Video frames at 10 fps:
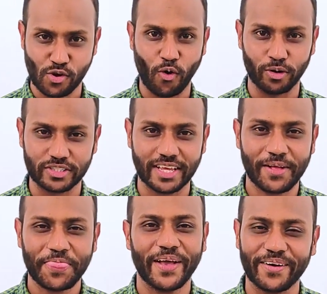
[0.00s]
course.
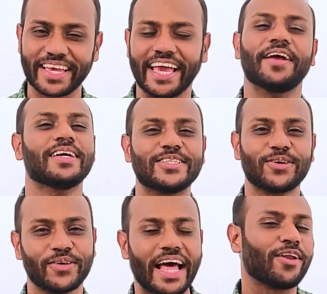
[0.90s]
Okay,
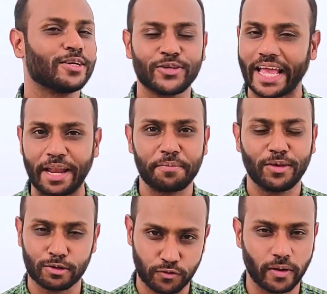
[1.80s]
so that also can be
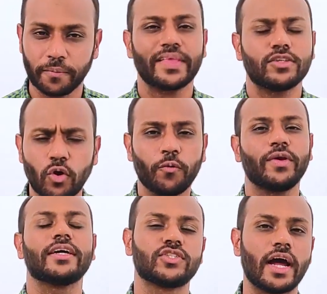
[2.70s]
useful. So we
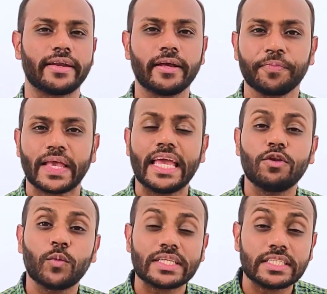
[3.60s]
are starting
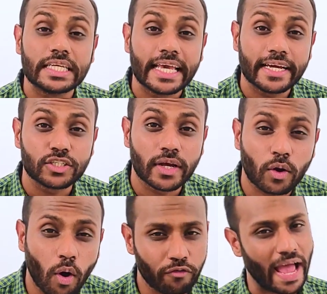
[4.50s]
investigation
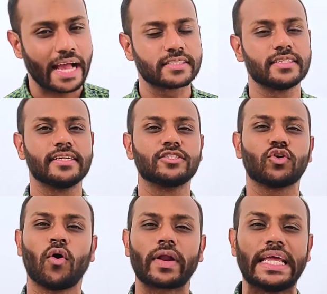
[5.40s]
of accidents
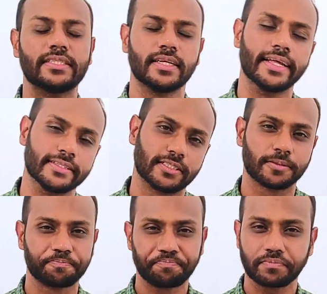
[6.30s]
or incidents.
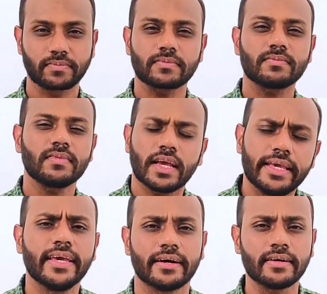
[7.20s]

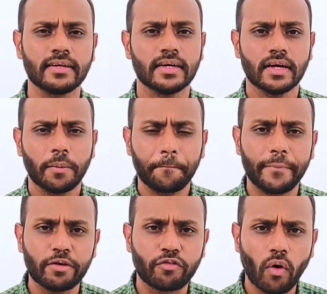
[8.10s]
Here,
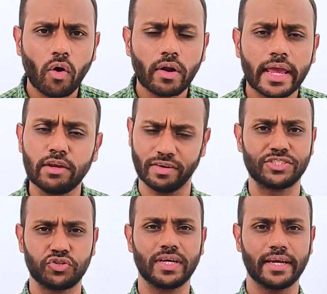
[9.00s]
before
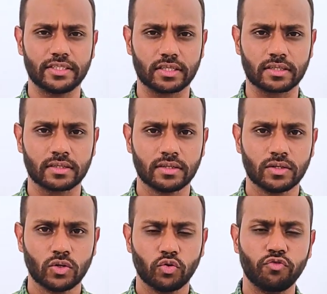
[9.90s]
investigating,
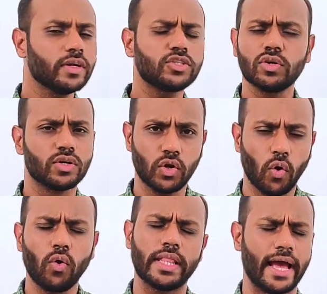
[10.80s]
we should
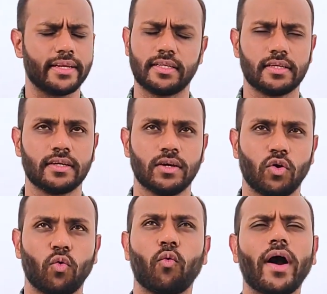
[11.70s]
know that
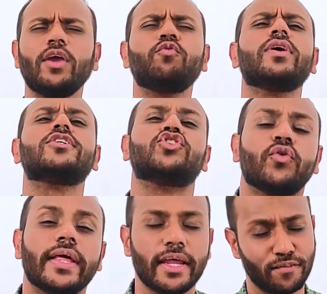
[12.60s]
why we
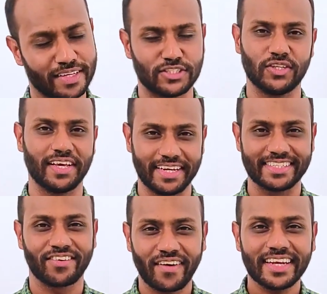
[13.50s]
should investigate,
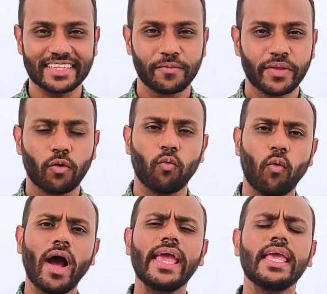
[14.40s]
right?
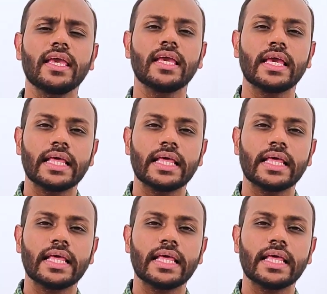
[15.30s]
Why